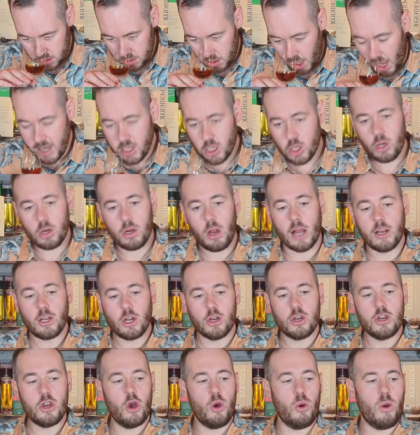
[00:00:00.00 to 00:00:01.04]
I, do, I
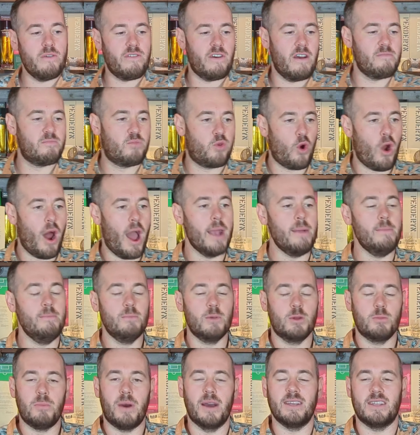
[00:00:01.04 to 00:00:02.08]
don't know if I
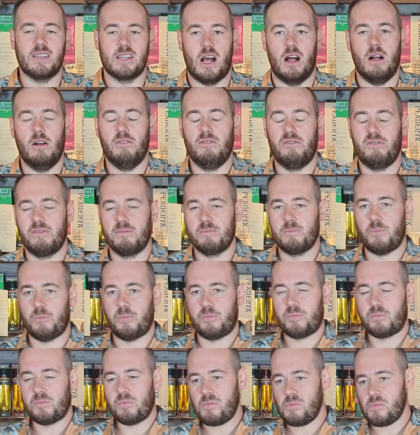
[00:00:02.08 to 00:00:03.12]
primed myself
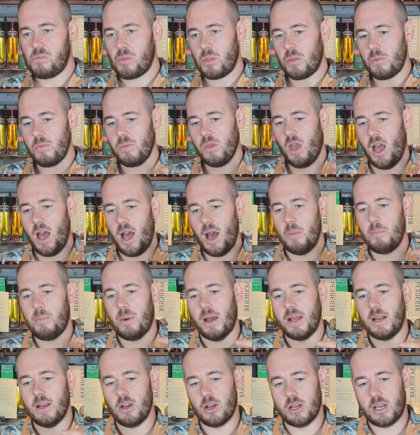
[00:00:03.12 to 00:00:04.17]
uh,
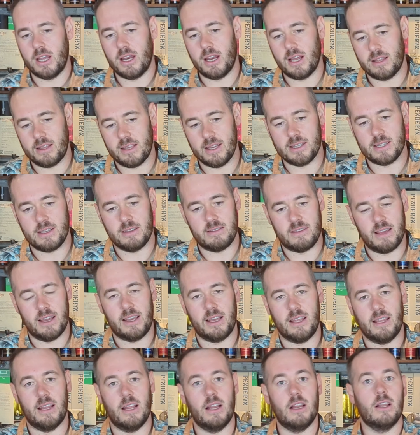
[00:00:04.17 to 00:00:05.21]
by looking at this and
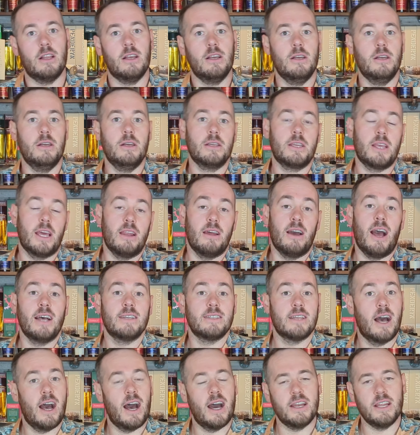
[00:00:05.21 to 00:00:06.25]
thinking that it kind of has
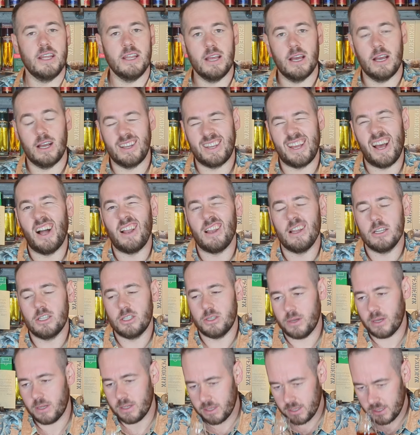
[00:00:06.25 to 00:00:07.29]
a honey color
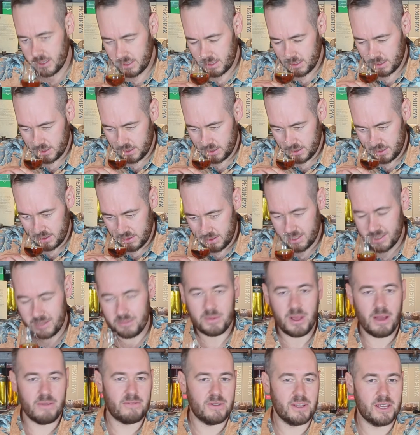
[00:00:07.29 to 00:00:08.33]
to it. So I'm
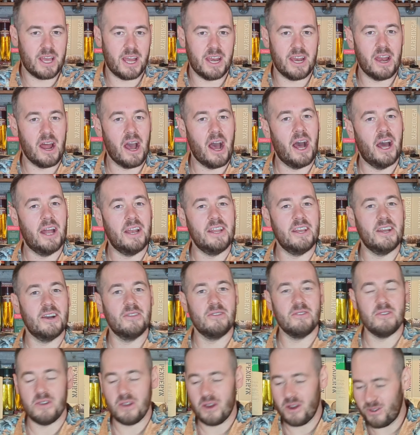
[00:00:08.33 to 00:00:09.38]
definitely getting honey on
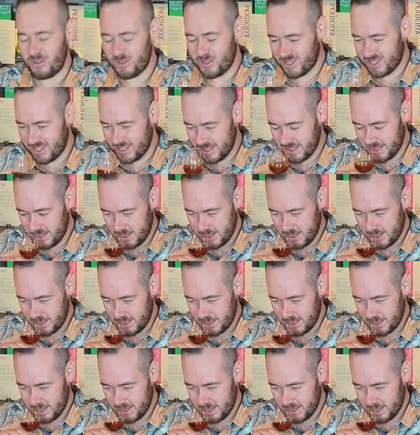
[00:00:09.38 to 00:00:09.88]
the nose.